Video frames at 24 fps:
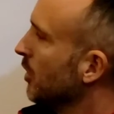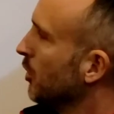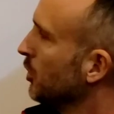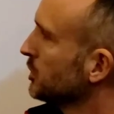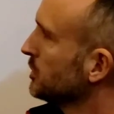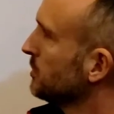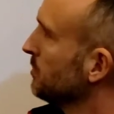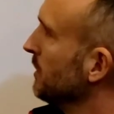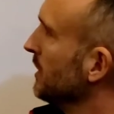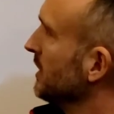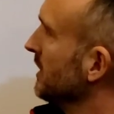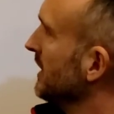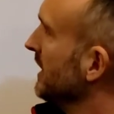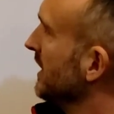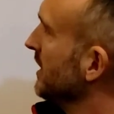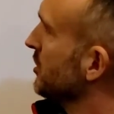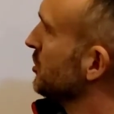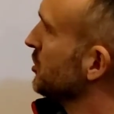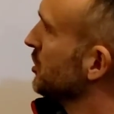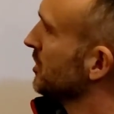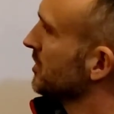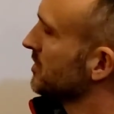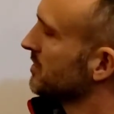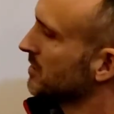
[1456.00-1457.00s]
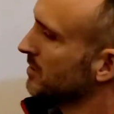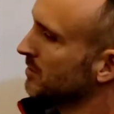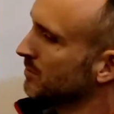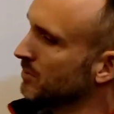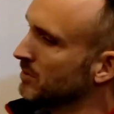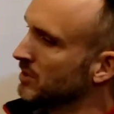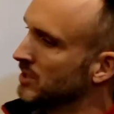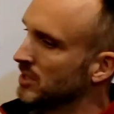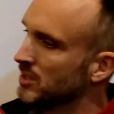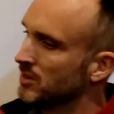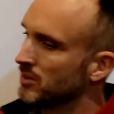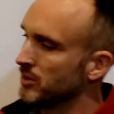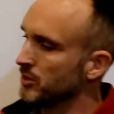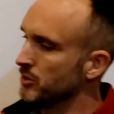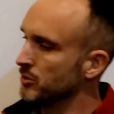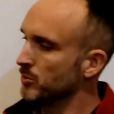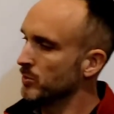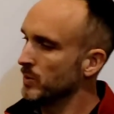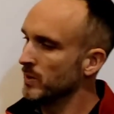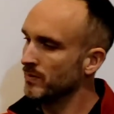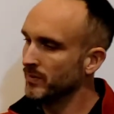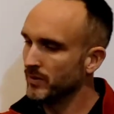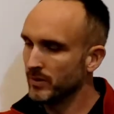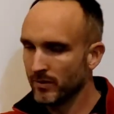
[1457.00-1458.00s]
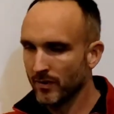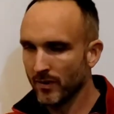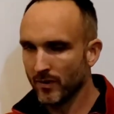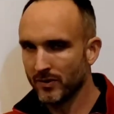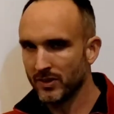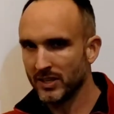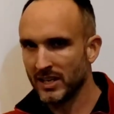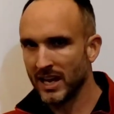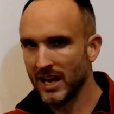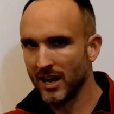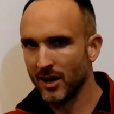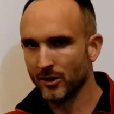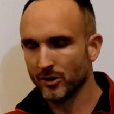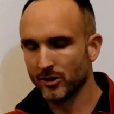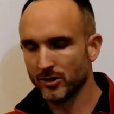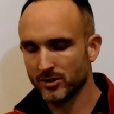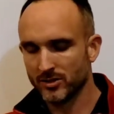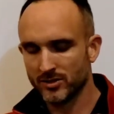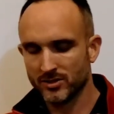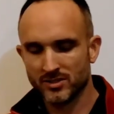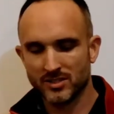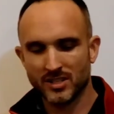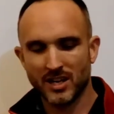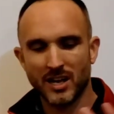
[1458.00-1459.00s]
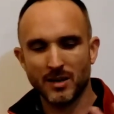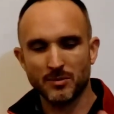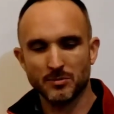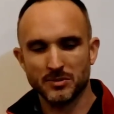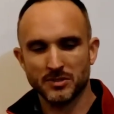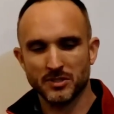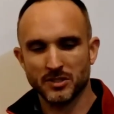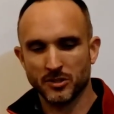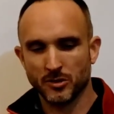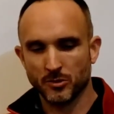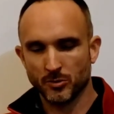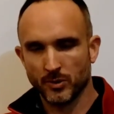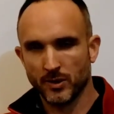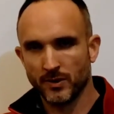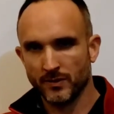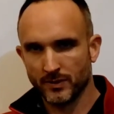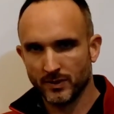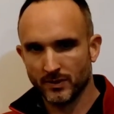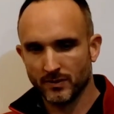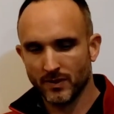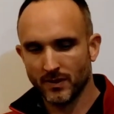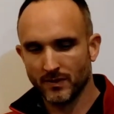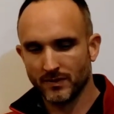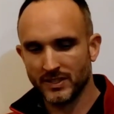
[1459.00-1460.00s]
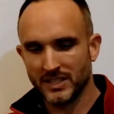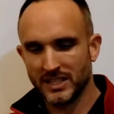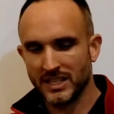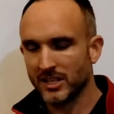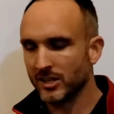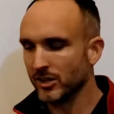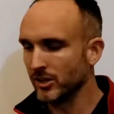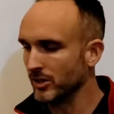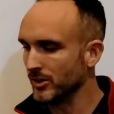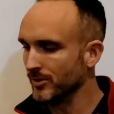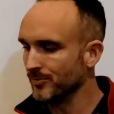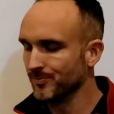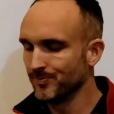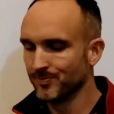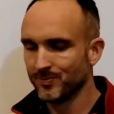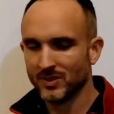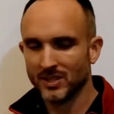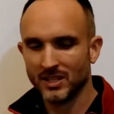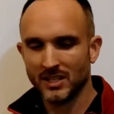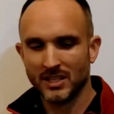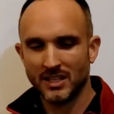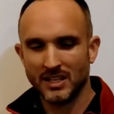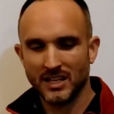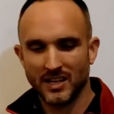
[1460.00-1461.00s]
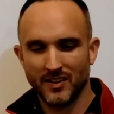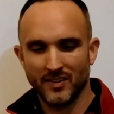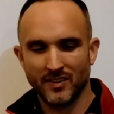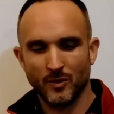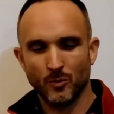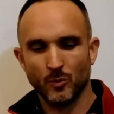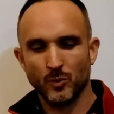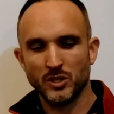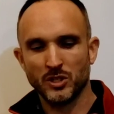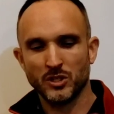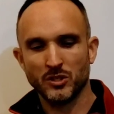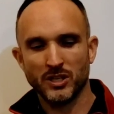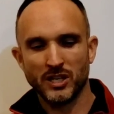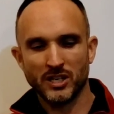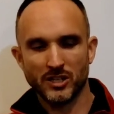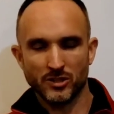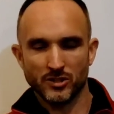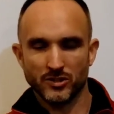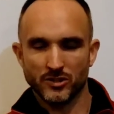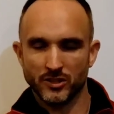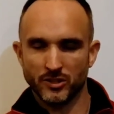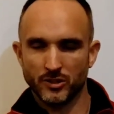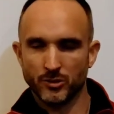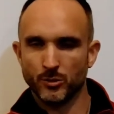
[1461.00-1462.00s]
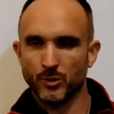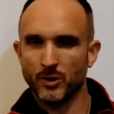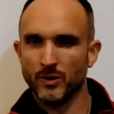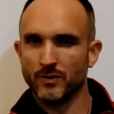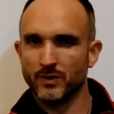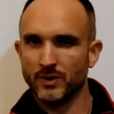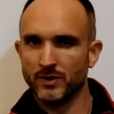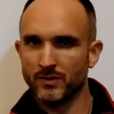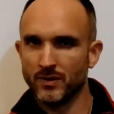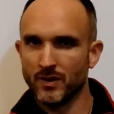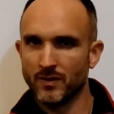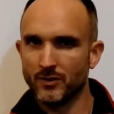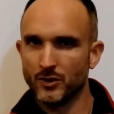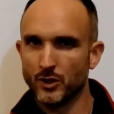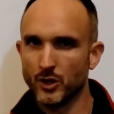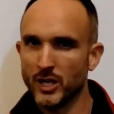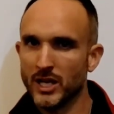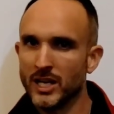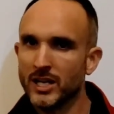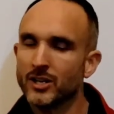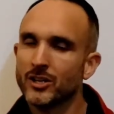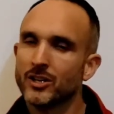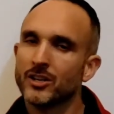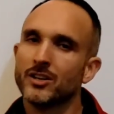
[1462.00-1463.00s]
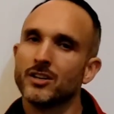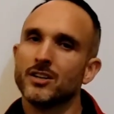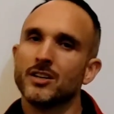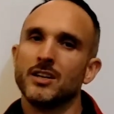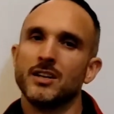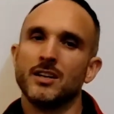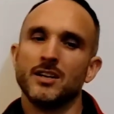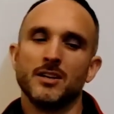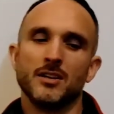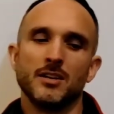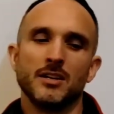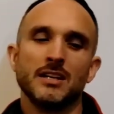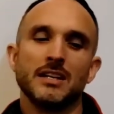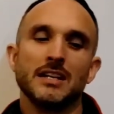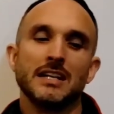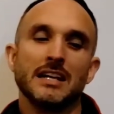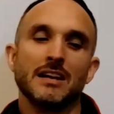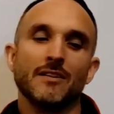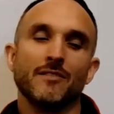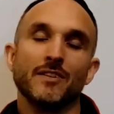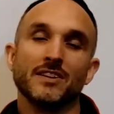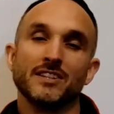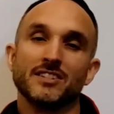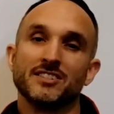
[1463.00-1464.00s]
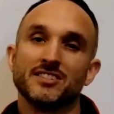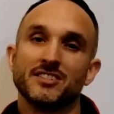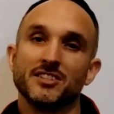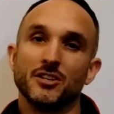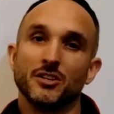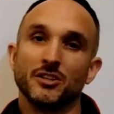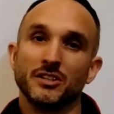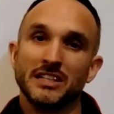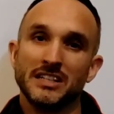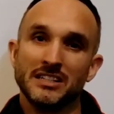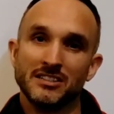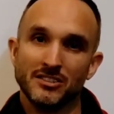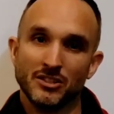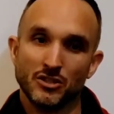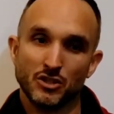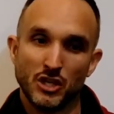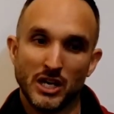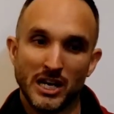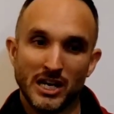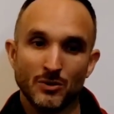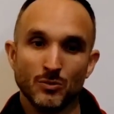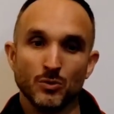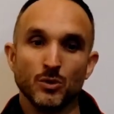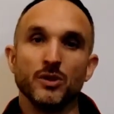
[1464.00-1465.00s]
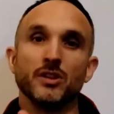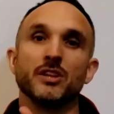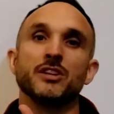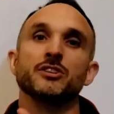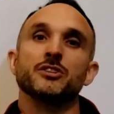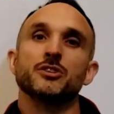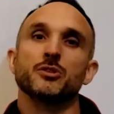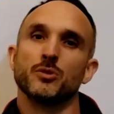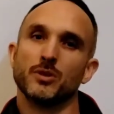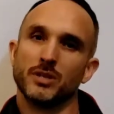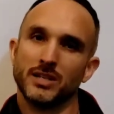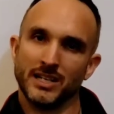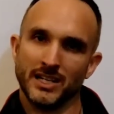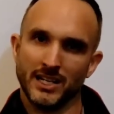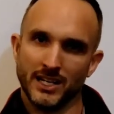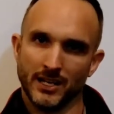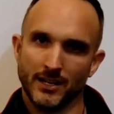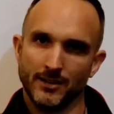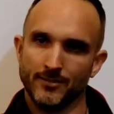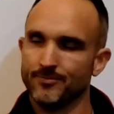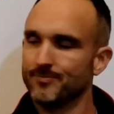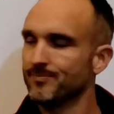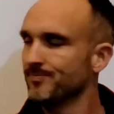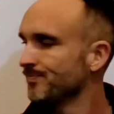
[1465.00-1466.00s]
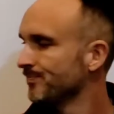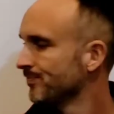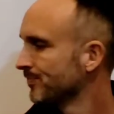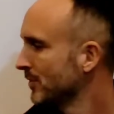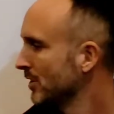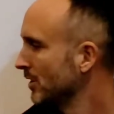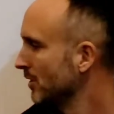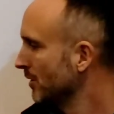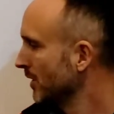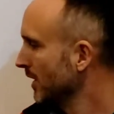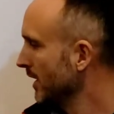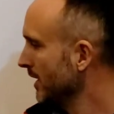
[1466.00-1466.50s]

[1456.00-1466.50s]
ultimately, it's just the derivative of the outer times the derivative of the inner. And then when you get the derivative of your inner, if it still needs the chain rule, then do it again, all